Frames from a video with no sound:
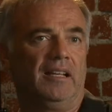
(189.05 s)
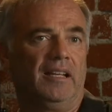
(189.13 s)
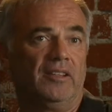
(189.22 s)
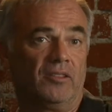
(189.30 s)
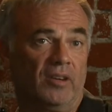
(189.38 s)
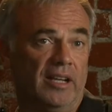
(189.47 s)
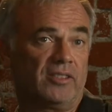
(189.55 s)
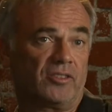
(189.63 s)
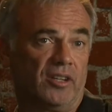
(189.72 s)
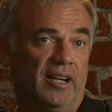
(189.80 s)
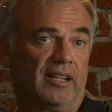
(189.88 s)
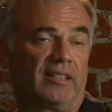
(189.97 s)
In the
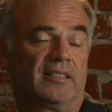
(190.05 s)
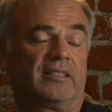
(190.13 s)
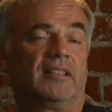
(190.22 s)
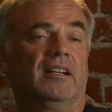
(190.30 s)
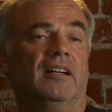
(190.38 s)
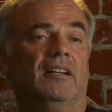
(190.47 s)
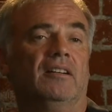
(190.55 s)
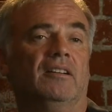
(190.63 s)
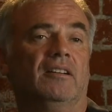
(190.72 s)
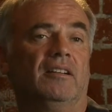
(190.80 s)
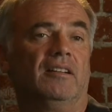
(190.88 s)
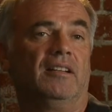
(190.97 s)
racetrack,
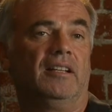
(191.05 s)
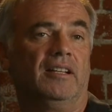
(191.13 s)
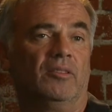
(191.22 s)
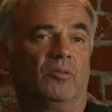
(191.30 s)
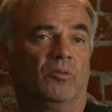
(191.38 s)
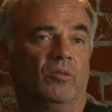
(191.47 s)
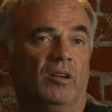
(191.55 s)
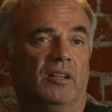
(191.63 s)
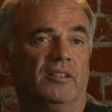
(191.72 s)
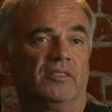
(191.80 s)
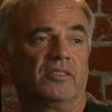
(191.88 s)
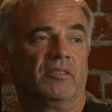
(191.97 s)
it
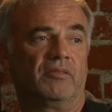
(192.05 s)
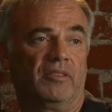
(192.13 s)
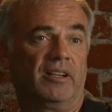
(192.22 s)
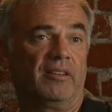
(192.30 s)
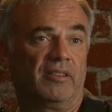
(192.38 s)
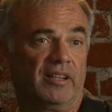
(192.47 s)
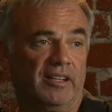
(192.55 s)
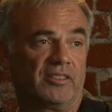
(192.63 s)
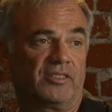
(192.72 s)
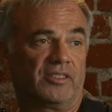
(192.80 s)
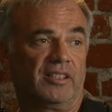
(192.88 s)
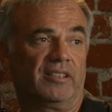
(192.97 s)
was a very
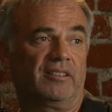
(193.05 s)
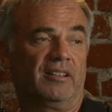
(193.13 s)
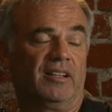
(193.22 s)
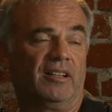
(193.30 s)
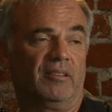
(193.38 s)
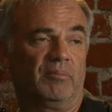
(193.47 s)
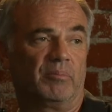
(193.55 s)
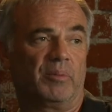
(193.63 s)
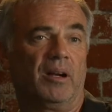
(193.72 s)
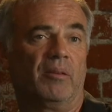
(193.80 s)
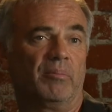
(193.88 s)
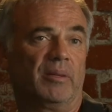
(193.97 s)
interesting
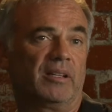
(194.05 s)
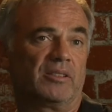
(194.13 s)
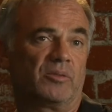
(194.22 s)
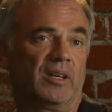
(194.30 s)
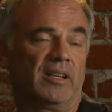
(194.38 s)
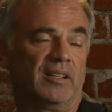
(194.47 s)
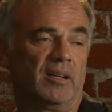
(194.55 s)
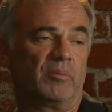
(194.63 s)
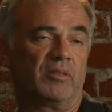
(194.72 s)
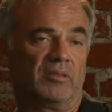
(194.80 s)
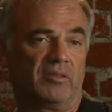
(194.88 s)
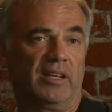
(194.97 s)
problem because we had a
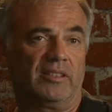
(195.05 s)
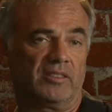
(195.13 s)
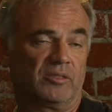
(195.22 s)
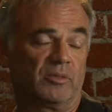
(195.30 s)
number of races.